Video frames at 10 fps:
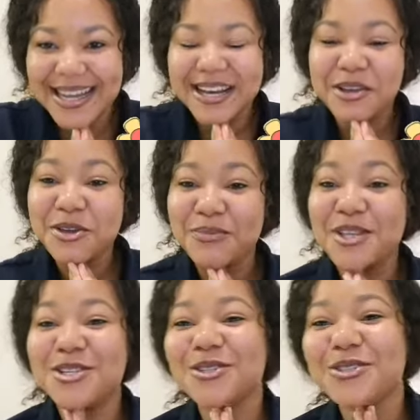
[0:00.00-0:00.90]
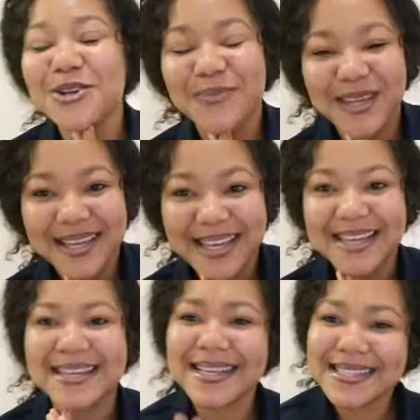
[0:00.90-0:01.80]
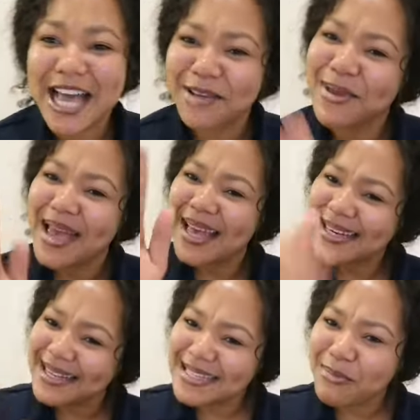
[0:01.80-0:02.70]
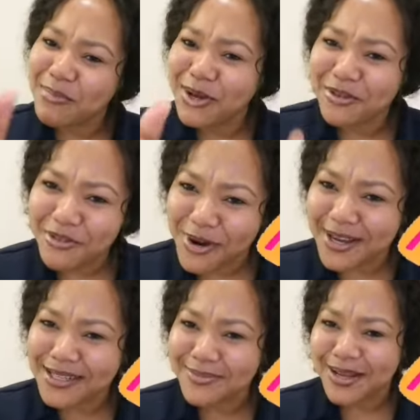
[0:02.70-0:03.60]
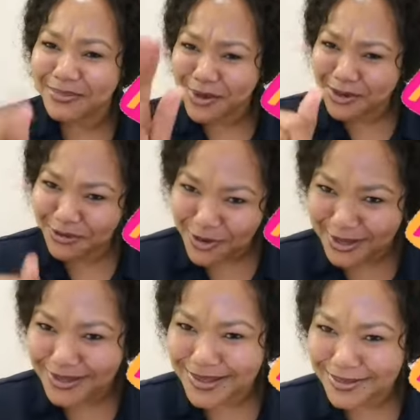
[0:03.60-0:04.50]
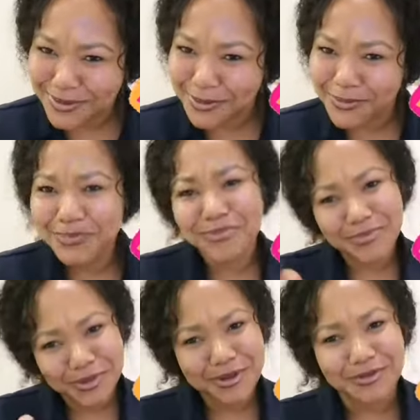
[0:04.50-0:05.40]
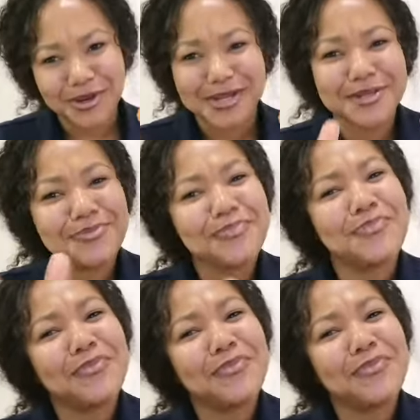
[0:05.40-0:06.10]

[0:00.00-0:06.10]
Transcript: And I hope that you'll join me again next time. Next time, bring a friend, man. Bring a friend, Bring a friend.